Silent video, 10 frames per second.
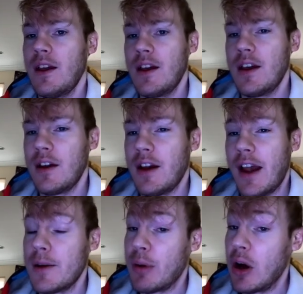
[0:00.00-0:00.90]
And a
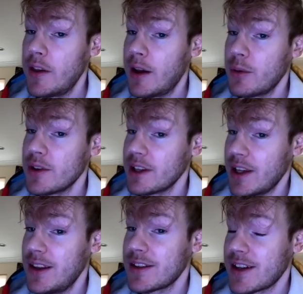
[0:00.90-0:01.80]
pawn that was in the
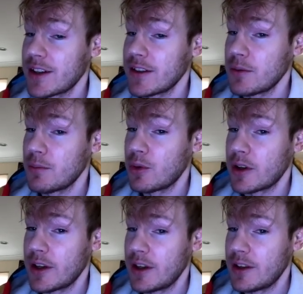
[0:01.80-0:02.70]
center of the board
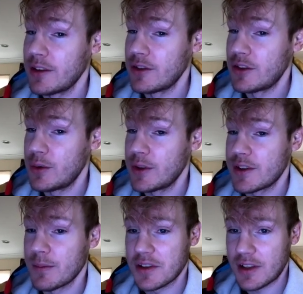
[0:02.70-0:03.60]
doing some
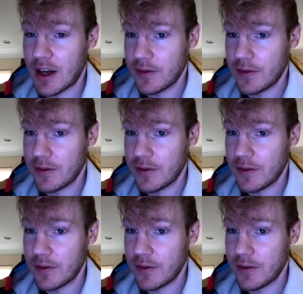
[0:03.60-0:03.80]
stuff.